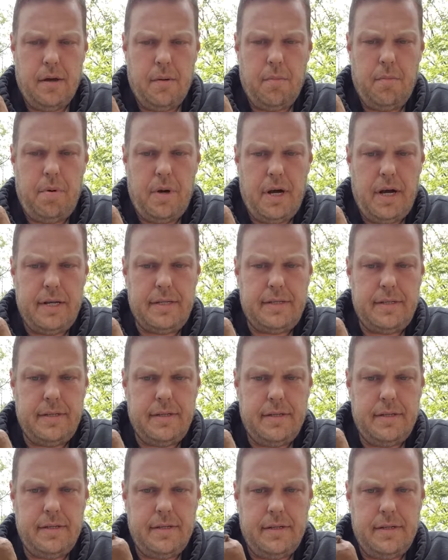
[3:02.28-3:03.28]
but
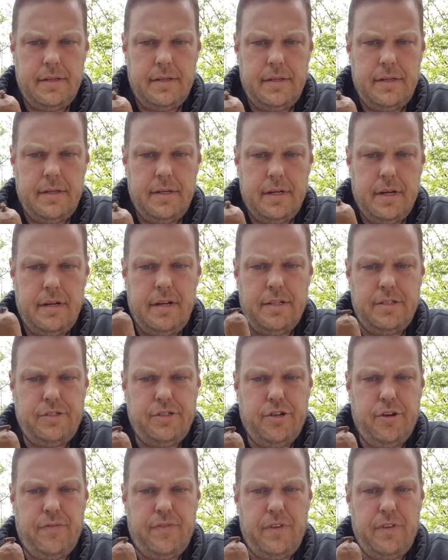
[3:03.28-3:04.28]
I'm not
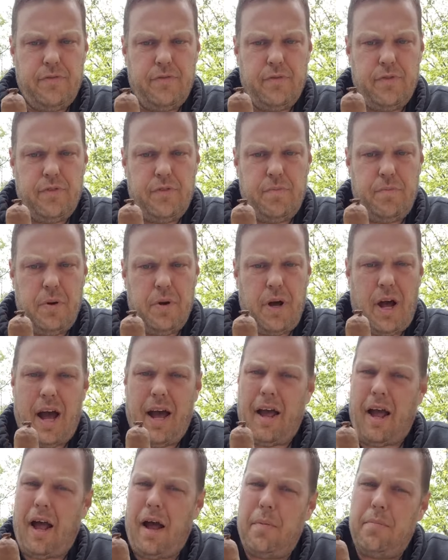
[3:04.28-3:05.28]
sure if this was,
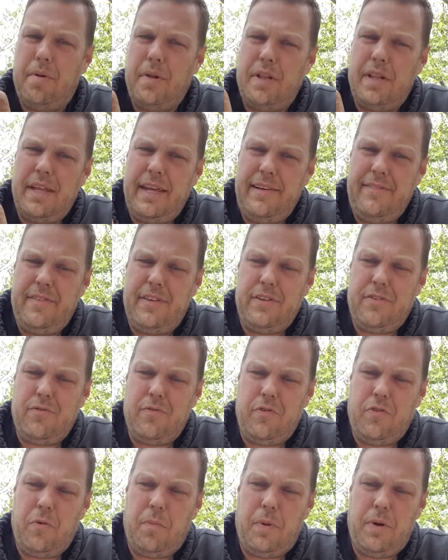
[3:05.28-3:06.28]
I believe this
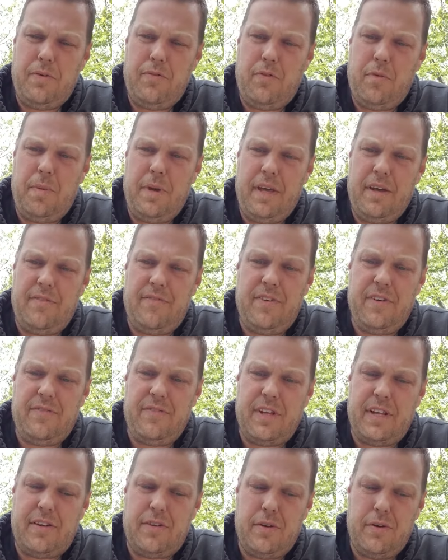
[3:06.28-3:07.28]
was supposed to be a
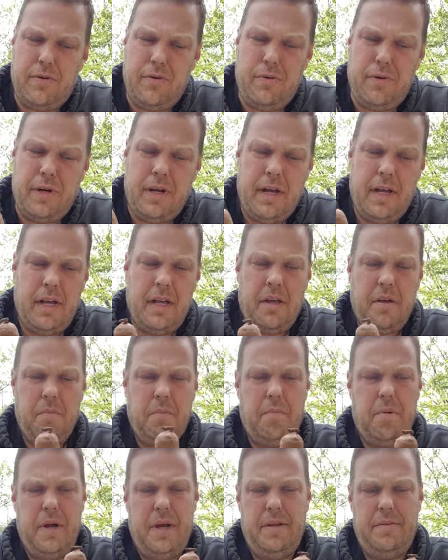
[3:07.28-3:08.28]
52,
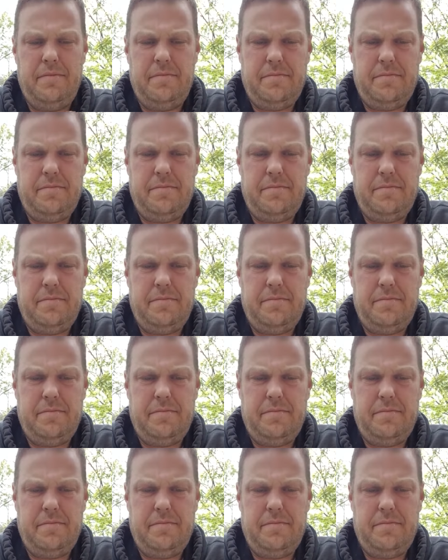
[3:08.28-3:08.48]
but